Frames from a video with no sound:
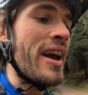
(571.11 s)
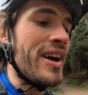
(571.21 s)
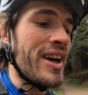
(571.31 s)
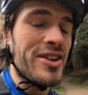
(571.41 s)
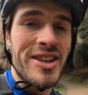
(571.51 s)

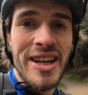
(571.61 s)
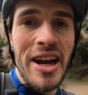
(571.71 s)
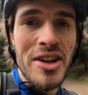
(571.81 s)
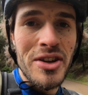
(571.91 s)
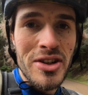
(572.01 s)
like on a scale
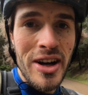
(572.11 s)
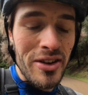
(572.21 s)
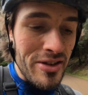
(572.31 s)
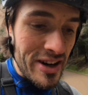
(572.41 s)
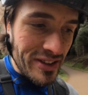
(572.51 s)
electric track on
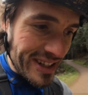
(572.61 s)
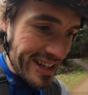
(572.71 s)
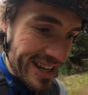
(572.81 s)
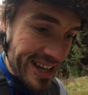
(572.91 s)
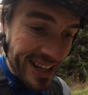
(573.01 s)
rails.
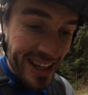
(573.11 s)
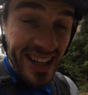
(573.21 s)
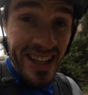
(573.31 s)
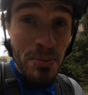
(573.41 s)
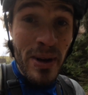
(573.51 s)

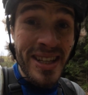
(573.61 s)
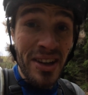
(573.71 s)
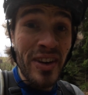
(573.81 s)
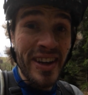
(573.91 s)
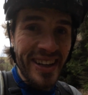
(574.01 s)
It's a pretty sick
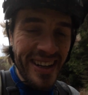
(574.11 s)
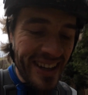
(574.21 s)
feeling.